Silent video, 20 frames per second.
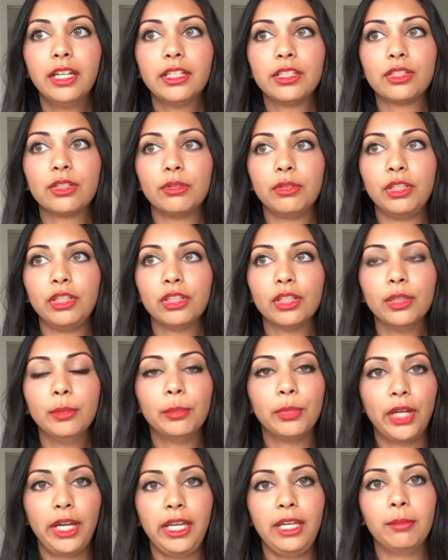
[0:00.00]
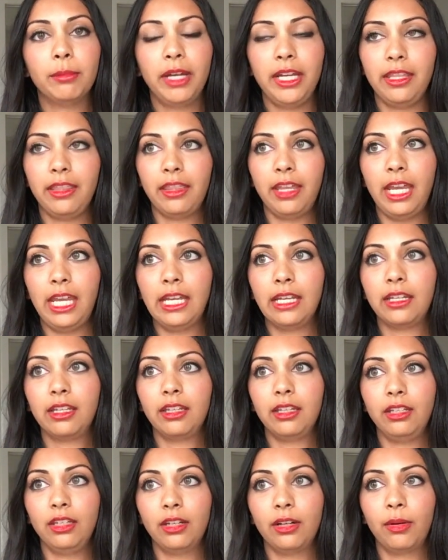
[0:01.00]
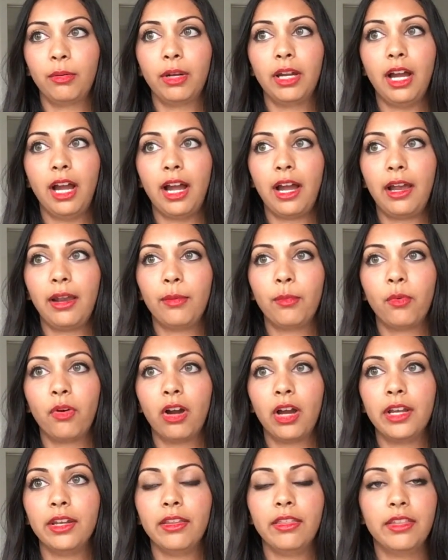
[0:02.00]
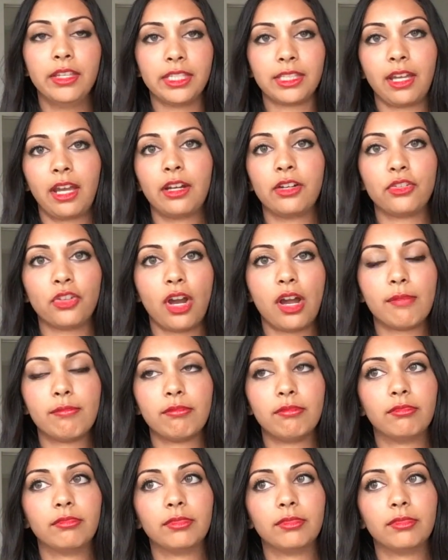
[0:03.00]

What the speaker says: So your brain might think, you know what, I want this kind of job.